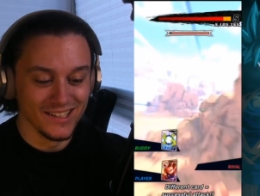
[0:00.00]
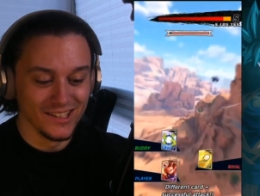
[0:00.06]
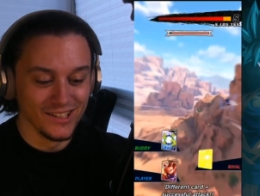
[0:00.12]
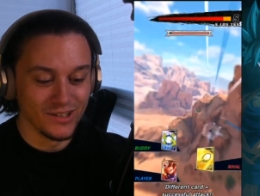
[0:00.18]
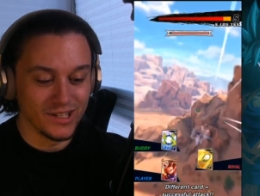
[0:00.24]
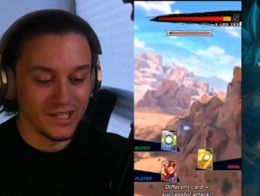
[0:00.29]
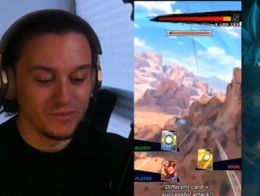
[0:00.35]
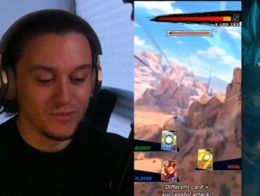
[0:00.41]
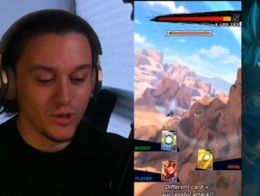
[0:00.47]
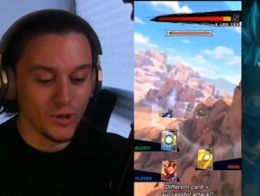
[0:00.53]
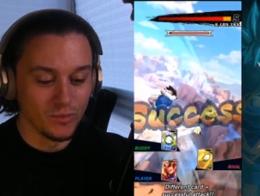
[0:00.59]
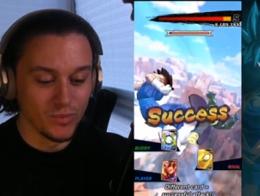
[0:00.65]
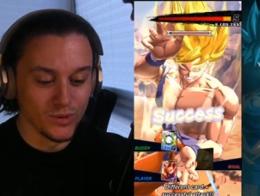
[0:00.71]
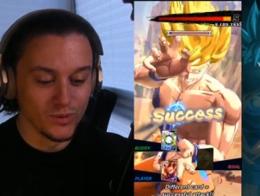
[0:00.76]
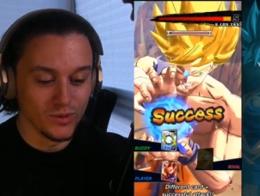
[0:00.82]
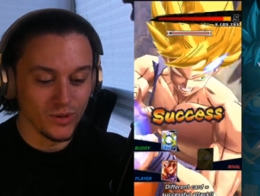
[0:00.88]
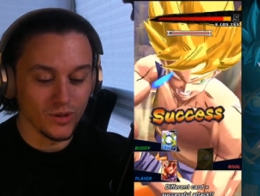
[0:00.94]
Look at him going
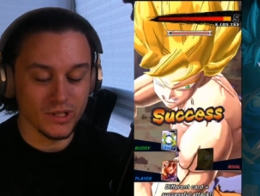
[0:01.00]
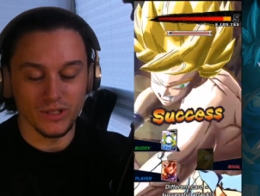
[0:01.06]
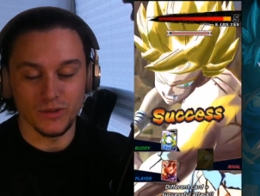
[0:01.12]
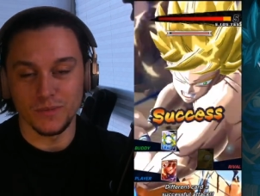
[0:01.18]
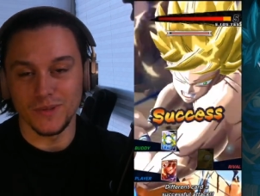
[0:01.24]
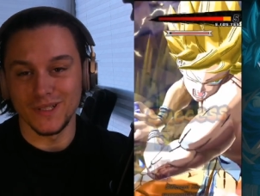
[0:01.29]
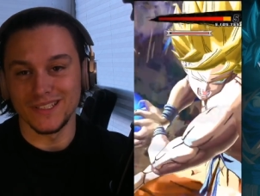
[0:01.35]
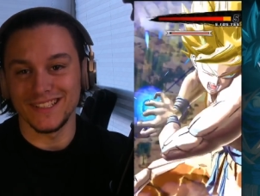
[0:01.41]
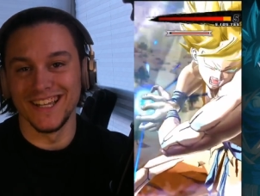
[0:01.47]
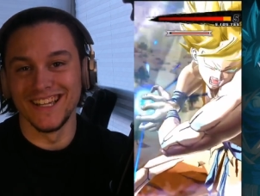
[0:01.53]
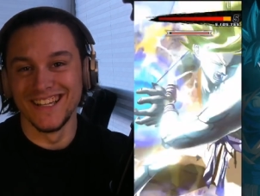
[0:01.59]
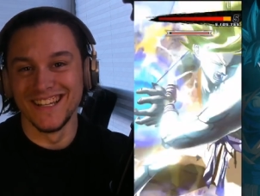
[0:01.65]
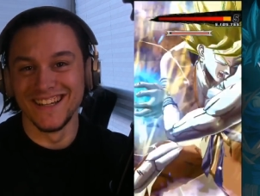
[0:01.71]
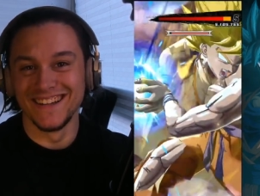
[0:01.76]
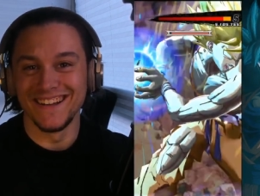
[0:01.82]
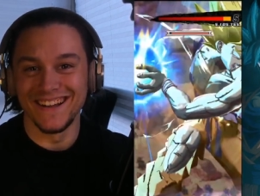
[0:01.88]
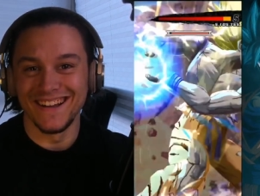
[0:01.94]
blue. Okay, no.
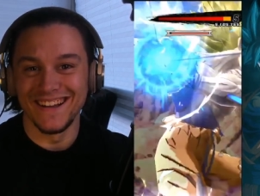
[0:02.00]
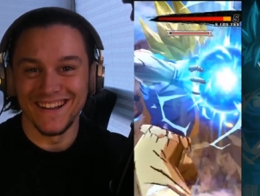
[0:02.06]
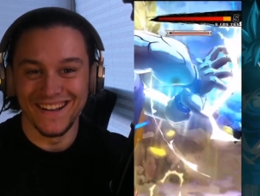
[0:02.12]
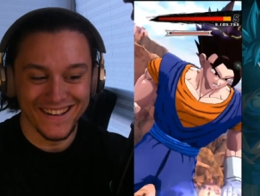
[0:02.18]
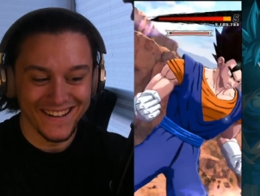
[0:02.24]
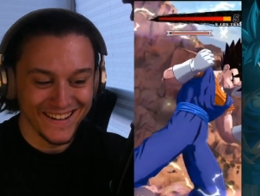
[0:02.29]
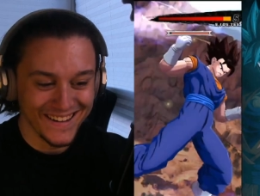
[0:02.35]
Oh.